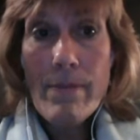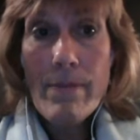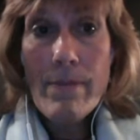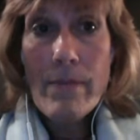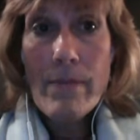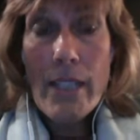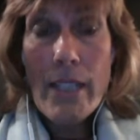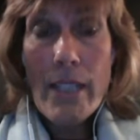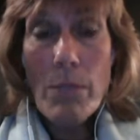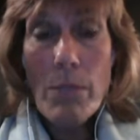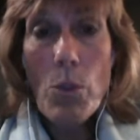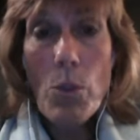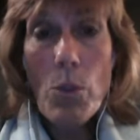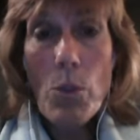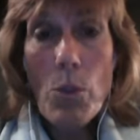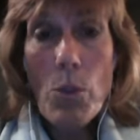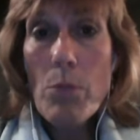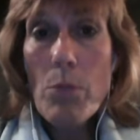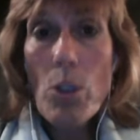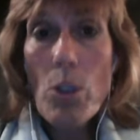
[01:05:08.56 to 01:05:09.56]
And
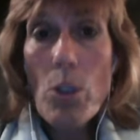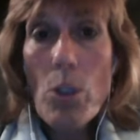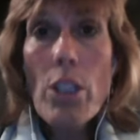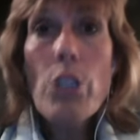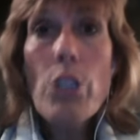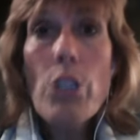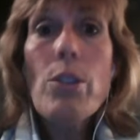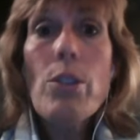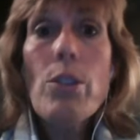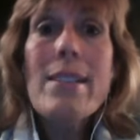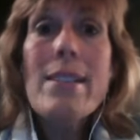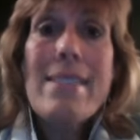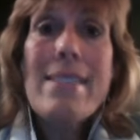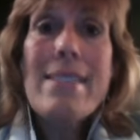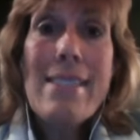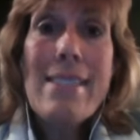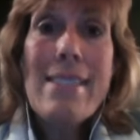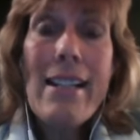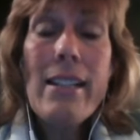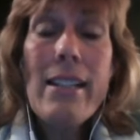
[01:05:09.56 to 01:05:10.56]
more, you can
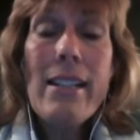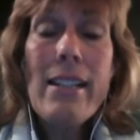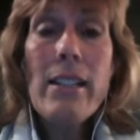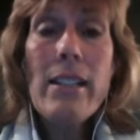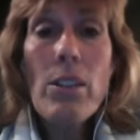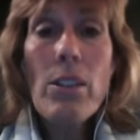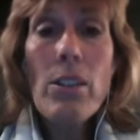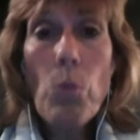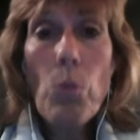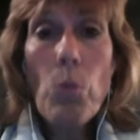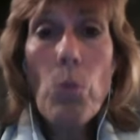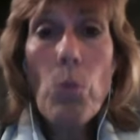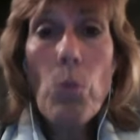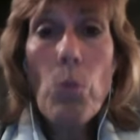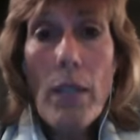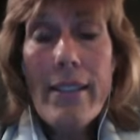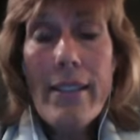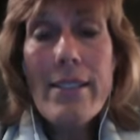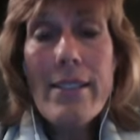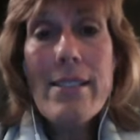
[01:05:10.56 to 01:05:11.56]
say it in a
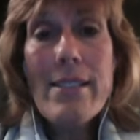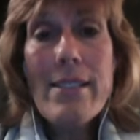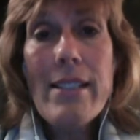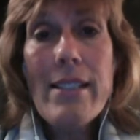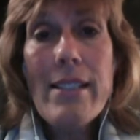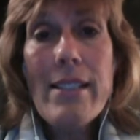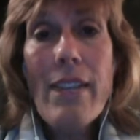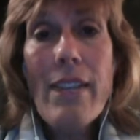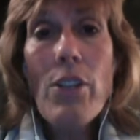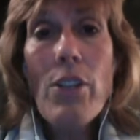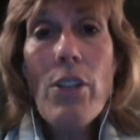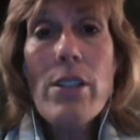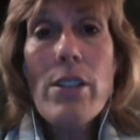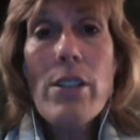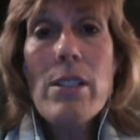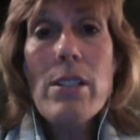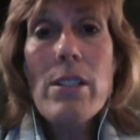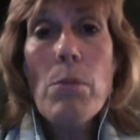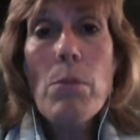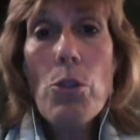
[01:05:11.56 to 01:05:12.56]
way that doesn't have all
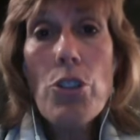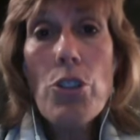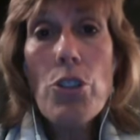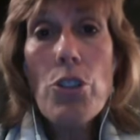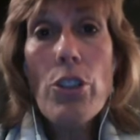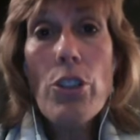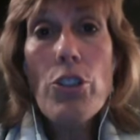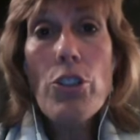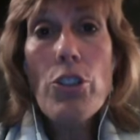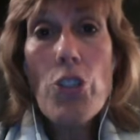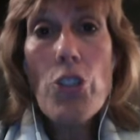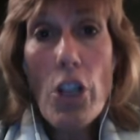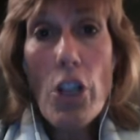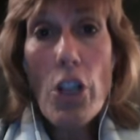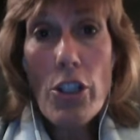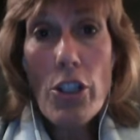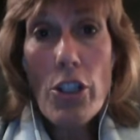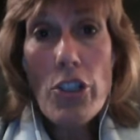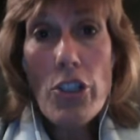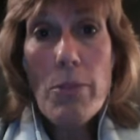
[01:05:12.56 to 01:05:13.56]
this emotional
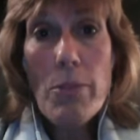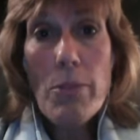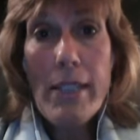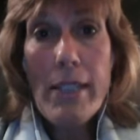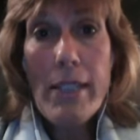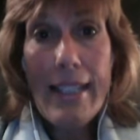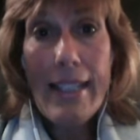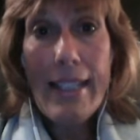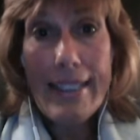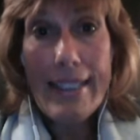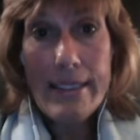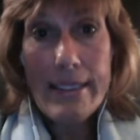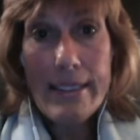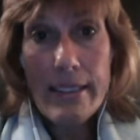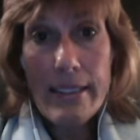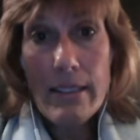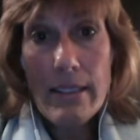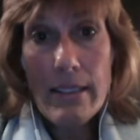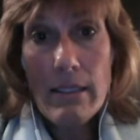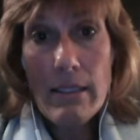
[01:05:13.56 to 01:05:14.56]
charge behind
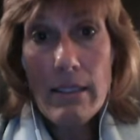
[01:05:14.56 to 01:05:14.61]
it.